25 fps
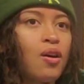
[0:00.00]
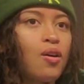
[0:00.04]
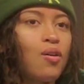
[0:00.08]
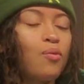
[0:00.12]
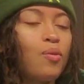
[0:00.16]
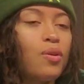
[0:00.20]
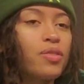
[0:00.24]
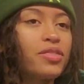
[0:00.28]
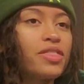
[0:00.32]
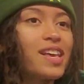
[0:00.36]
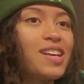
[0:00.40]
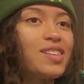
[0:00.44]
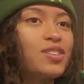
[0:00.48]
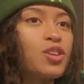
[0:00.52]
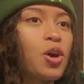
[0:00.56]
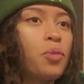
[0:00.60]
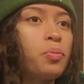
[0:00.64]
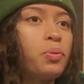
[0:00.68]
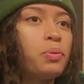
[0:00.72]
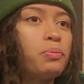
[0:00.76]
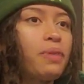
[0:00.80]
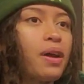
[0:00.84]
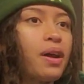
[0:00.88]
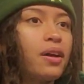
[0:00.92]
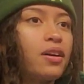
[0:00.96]
When things
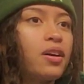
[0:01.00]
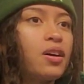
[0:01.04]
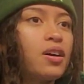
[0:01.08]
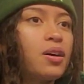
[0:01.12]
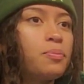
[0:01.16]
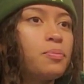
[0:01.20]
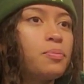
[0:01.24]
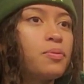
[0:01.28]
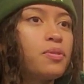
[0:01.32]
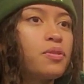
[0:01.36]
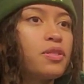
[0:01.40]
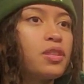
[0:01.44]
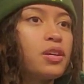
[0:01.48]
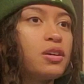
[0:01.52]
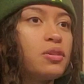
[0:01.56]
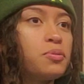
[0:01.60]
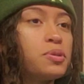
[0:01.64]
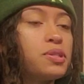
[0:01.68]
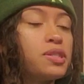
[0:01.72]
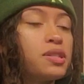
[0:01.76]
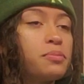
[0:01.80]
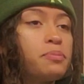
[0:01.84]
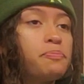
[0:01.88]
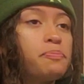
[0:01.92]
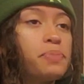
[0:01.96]
opened back up, there
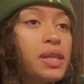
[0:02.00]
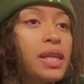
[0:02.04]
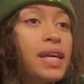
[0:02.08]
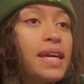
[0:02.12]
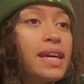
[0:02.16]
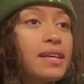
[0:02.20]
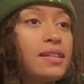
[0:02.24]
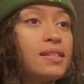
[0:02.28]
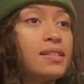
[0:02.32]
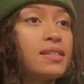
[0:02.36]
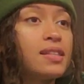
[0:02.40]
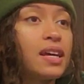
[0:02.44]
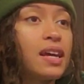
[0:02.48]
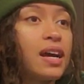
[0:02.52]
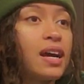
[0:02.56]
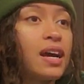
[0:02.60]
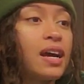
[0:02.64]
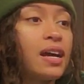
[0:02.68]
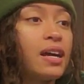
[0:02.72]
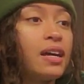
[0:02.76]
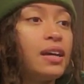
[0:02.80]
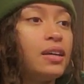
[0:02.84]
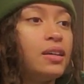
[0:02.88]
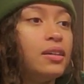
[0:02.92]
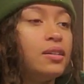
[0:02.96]
was a place that
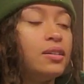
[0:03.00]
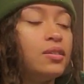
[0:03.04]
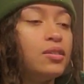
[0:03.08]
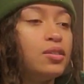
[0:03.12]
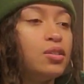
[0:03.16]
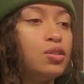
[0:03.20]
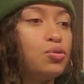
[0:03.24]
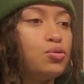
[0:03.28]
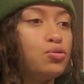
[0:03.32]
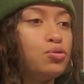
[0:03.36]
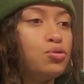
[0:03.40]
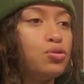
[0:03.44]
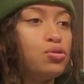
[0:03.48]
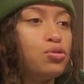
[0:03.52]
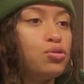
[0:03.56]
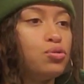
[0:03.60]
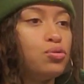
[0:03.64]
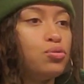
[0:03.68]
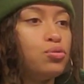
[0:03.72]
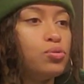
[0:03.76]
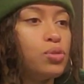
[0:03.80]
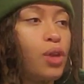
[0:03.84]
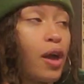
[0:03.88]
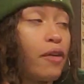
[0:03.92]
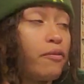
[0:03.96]
I used to
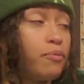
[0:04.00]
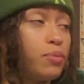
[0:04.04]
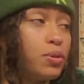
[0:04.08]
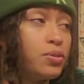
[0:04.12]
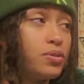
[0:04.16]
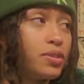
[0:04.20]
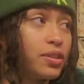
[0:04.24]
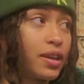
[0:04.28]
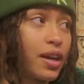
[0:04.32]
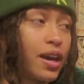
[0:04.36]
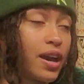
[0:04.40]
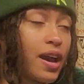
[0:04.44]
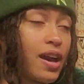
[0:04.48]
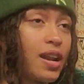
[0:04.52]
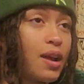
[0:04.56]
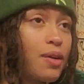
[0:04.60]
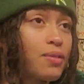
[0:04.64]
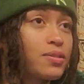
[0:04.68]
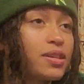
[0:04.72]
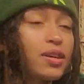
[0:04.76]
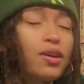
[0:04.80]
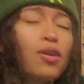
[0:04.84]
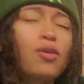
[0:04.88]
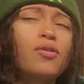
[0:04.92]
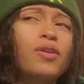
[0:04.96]
do live music at, and I
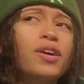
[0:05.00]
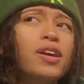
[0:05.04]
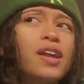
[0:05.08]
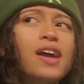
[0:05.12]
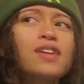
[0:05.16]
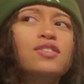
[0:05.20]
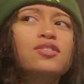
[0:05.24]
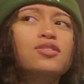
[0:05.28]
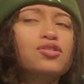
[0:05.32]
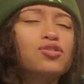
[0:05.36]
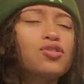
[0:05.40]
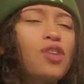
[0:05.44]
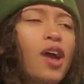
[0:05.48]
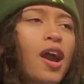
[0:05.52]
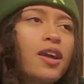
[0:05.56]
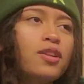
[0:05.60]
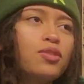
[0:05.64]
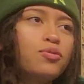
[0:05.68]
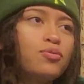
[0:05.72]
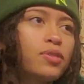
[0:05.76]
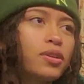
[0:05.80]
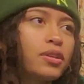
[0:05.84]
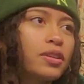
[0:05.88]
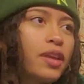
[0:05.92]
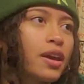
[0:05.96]
was like, oh, can I just try
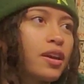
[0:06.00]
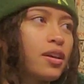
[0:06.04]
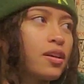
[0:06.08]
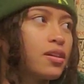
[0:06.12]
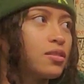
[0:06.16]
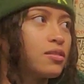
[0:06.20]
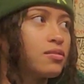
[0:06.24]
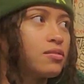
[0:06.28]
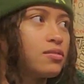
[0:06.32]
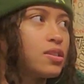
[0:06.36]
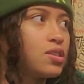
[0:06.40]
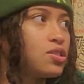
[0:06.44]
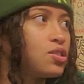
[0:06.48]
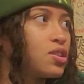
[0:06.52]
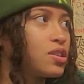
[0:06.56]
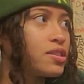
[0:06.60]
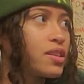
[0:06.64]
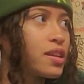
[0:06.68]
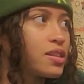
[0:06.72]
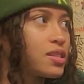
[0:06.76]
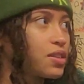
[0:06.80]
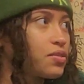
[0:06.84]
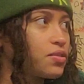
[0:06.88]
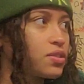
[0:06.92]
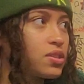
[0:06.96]
doing like a DJ
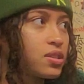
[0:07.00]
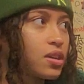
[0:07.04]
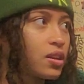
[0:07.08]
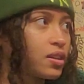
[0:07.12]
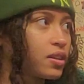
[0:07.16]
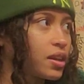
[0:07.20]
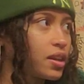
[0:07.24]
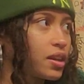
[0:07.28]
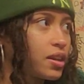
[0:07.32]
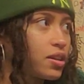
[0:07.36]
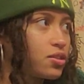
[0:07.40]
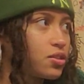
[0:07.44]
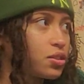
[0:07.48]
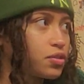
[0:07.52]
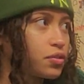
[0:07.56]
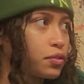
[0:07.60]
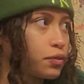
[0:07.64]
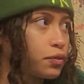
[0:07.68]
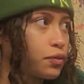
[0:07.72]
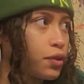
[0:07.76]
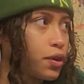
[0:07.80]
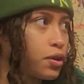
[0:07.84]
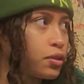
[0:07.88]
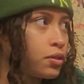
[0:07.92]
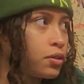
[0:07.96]
sets every Sunday here just for
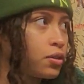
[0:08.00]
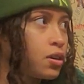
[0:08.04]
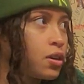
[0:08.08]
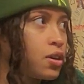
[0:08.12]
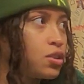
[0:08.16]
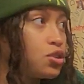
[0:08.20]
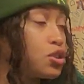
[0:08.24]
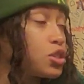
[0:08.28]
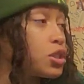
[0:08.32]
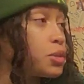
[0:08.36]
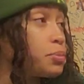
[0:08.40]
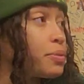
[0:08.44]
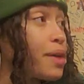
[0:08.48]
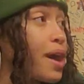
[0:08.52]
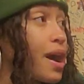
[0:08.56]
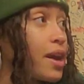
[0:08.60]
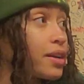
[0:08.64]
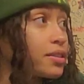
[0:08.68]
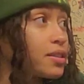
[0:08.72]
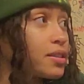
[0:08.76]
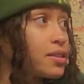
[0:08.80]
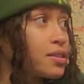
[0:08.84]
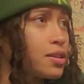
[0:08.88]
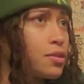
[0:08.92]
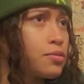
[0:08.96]
fun, just to
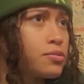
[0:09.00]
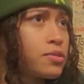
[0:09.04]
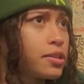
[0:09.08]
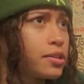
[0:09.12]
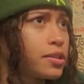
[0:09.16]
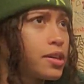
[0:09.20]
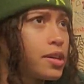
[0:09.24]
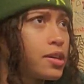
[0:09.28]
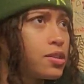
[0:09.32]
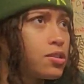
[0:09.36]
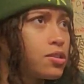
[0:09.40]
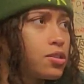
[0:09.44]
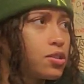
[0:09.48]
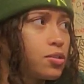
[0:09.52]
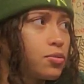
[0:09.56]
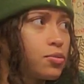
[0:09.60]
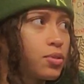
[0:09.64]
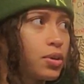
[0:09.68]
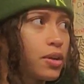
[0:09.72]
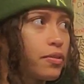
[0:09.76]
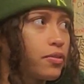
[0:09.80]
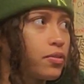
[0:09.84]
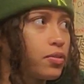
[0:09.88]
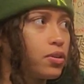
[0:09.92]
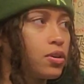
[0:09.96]
practice? And he was like, yeah, sure,
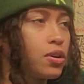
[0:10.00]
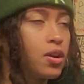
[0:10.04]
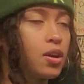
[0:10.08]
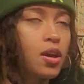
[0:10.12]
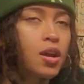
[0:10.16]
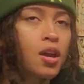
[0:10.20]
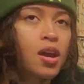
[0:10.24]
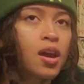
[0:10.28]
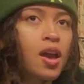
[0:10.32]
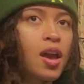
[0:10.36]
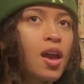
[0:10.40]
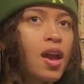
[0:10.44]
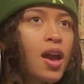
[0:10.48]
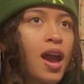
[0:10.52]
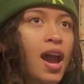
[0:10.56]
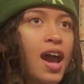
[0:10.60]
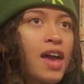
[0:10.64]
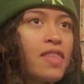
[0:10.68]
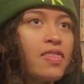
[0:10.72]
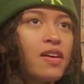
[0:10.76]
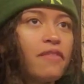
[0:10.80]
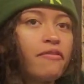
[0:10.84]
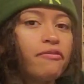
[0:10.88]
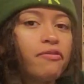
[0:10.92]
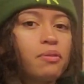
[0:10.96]
whatever.
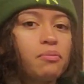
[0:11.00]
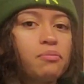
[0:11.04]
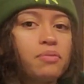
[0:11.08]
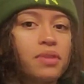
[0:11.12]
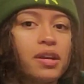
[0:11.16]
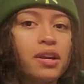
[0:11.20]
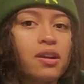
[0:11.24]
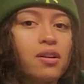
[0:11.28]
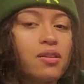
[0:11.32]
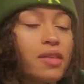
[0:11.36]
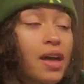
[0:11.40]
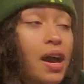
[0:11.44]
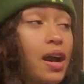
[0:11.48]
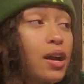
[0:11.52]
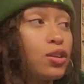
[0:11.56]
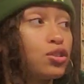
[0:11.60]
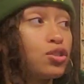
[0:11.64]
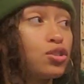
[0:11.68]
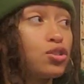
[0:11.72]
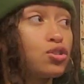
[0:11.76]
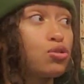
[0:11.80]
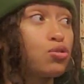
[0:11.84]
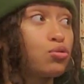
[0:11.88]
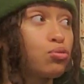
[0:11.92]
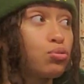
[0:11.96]
And then from there, that
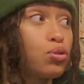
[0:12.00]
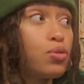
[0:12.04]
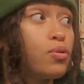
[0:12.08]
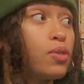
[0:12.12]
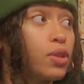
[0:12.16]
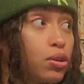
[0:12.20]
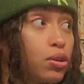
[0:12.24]
just grew